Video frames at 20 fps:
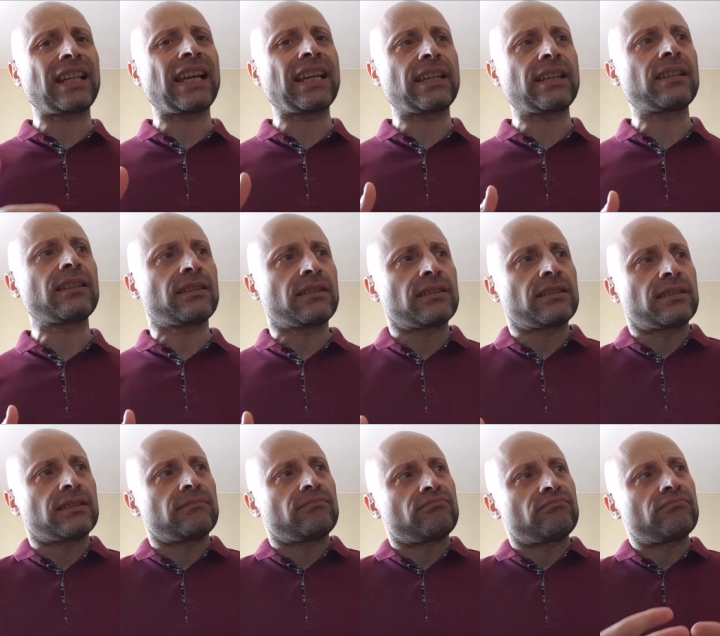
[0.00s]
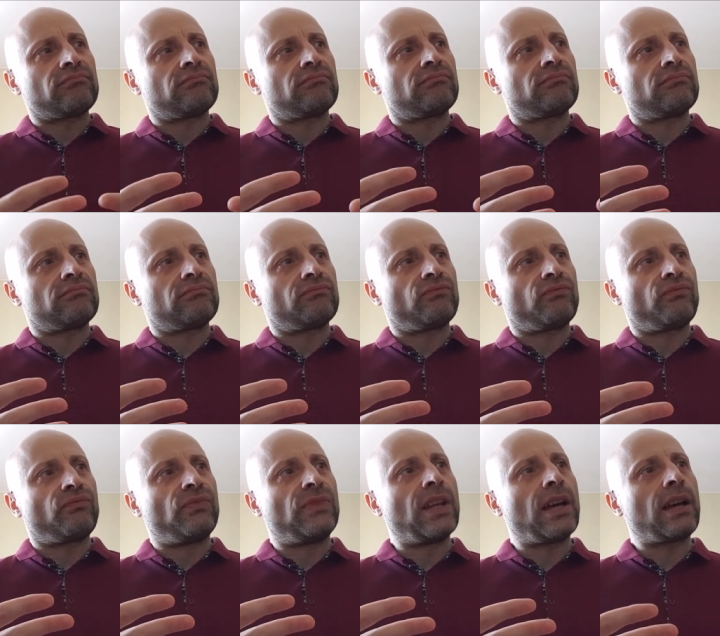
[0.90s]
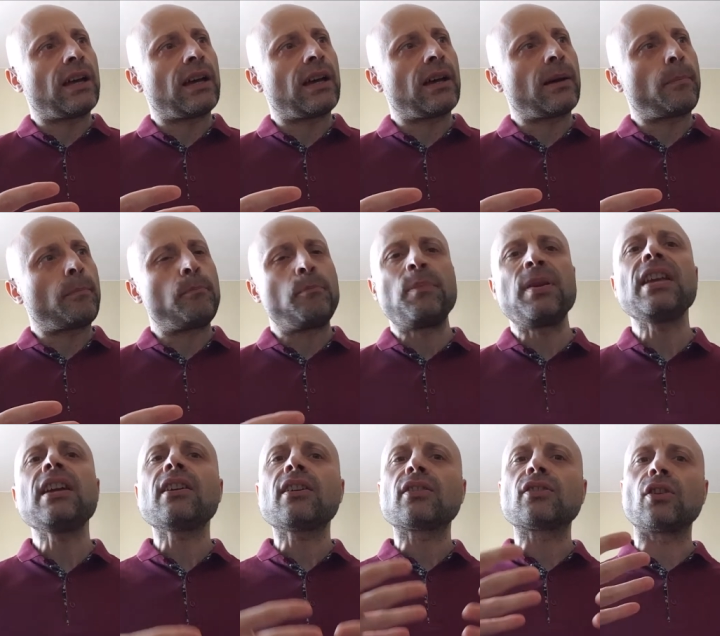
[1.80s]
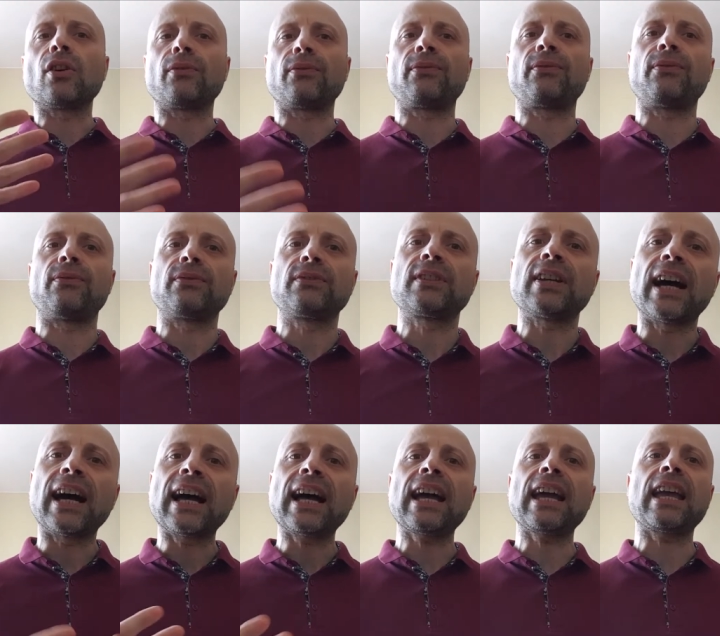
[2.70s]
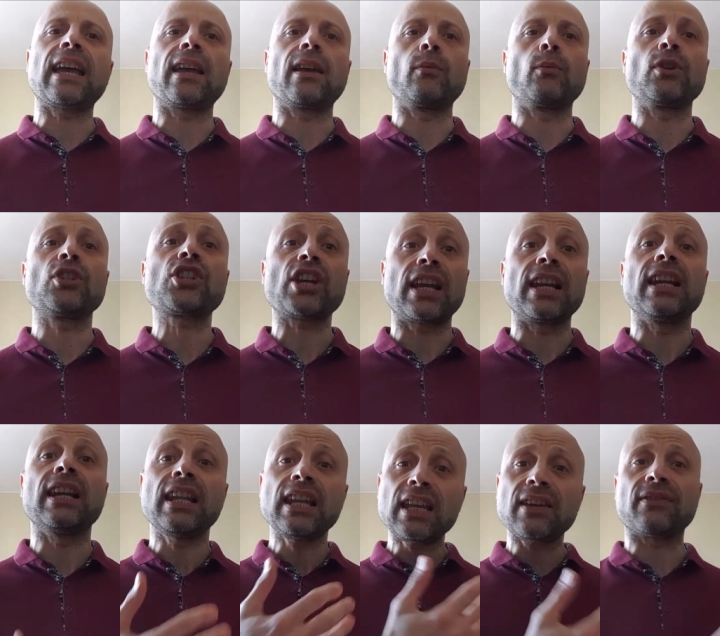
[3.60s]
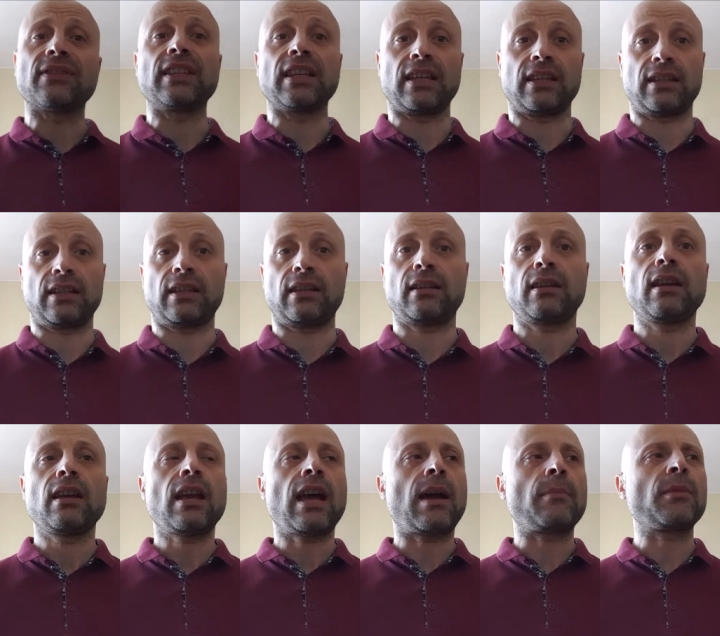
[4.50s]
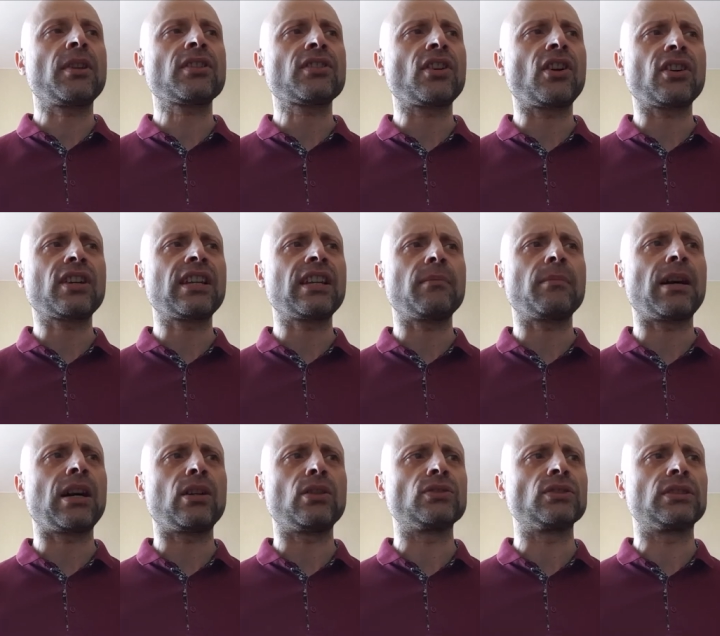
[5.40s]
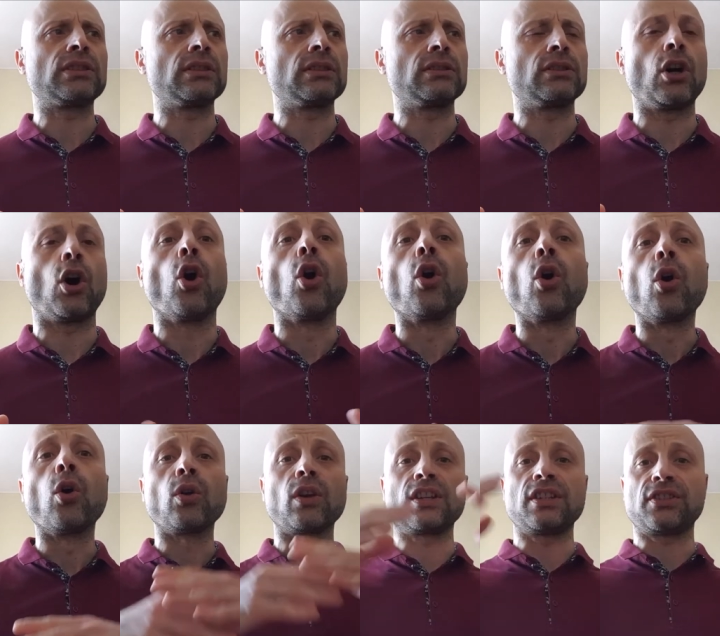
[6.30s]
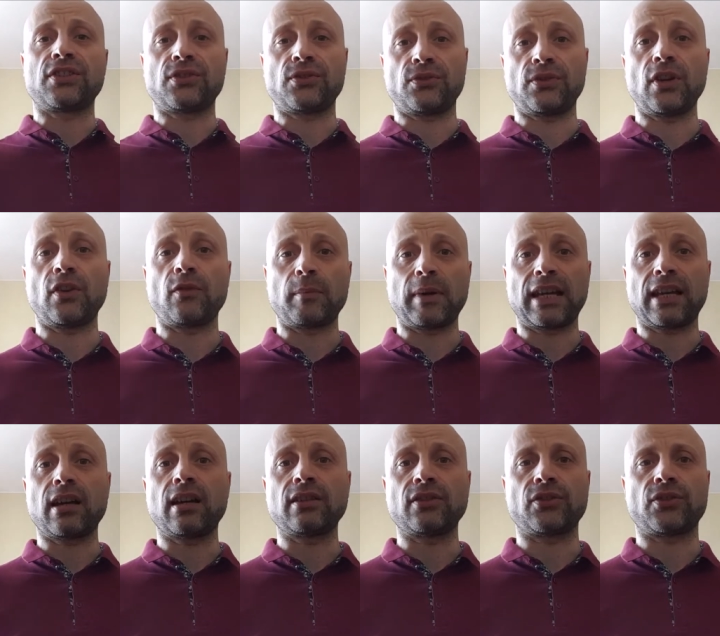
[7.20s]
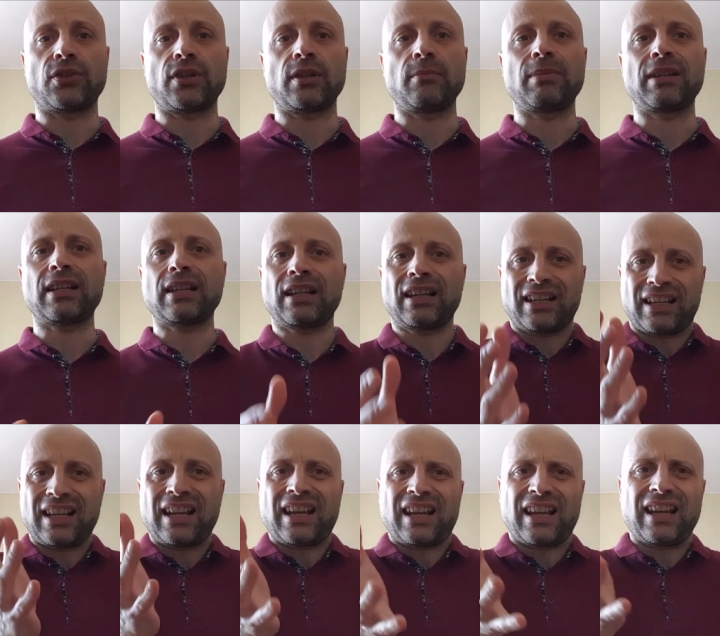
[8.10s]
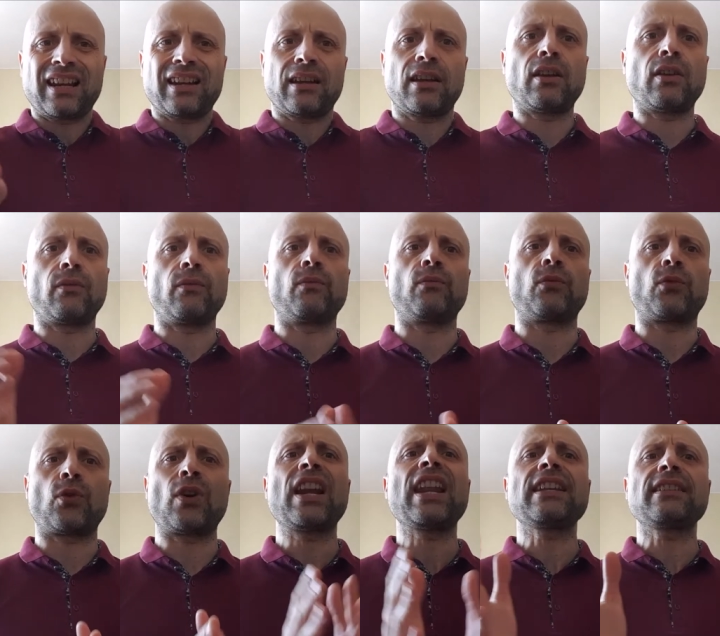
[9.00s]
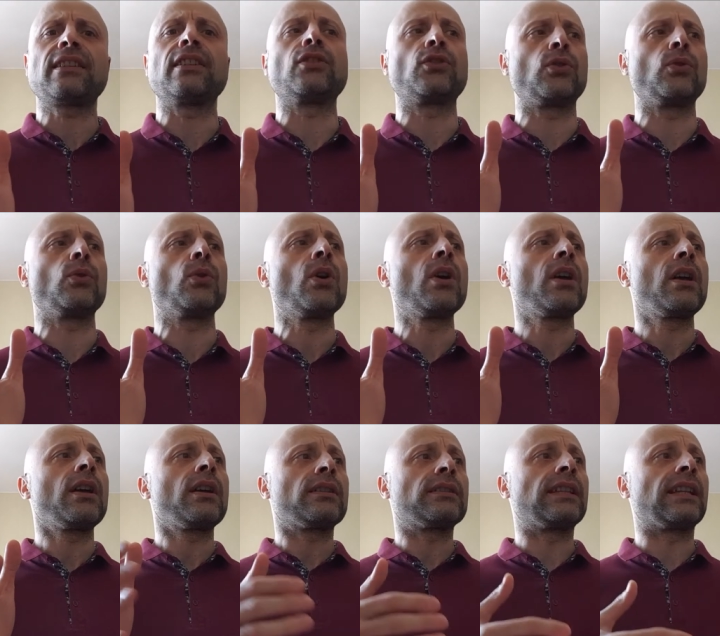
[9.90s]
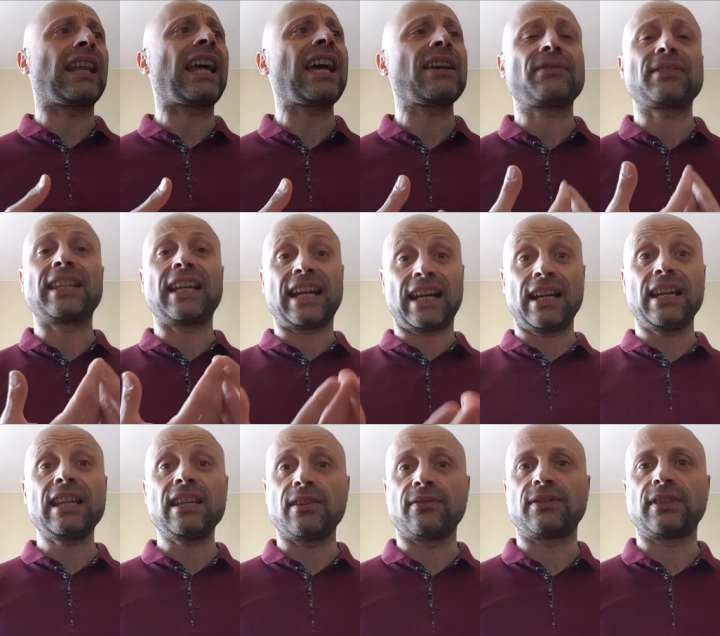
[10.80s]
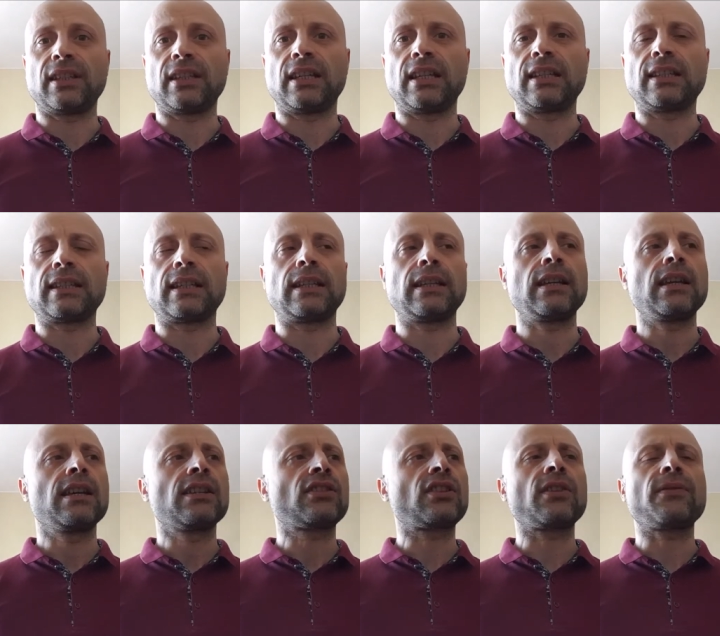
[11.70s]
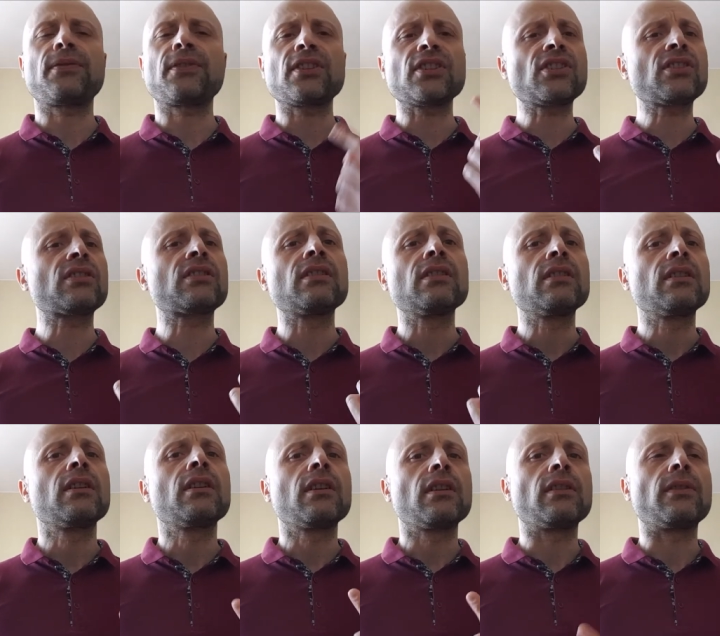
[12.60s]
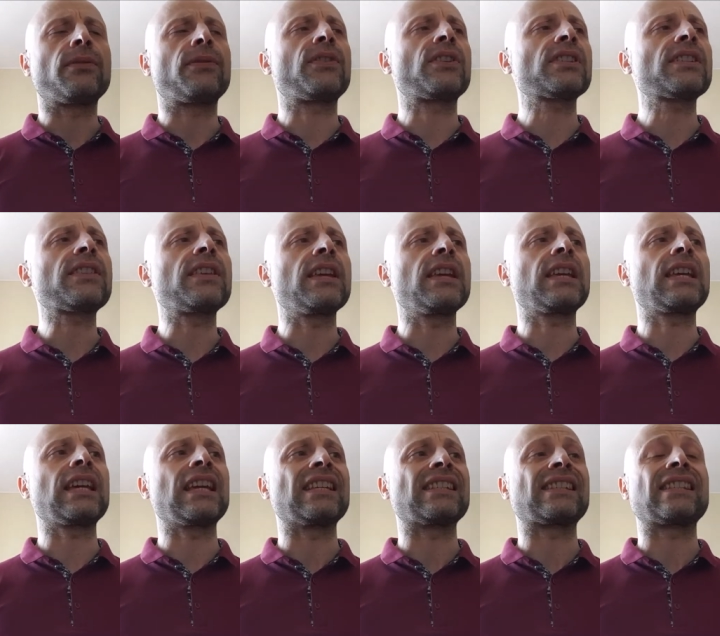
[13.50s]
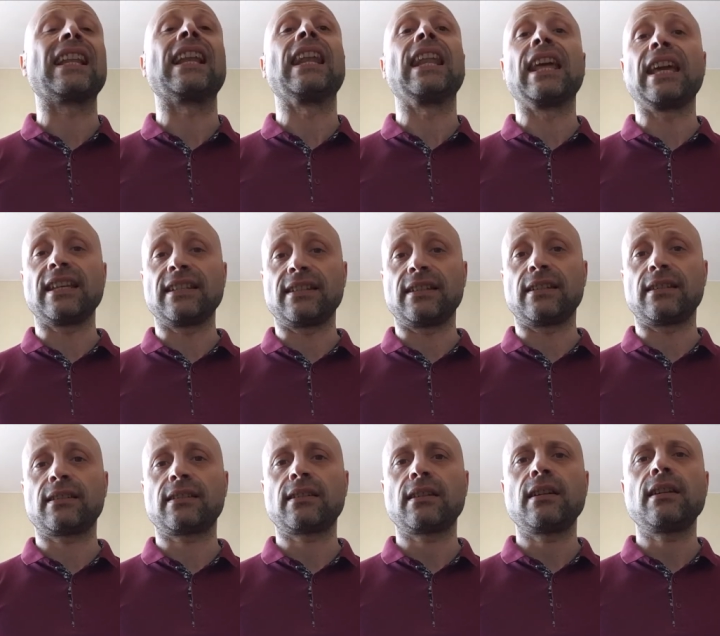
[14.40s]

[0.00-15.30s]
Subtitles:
like the period of time which I lived in it. I'm not talking about the whole history of my country, but related to the life that I lived in Italy. So the first thing is the laziness.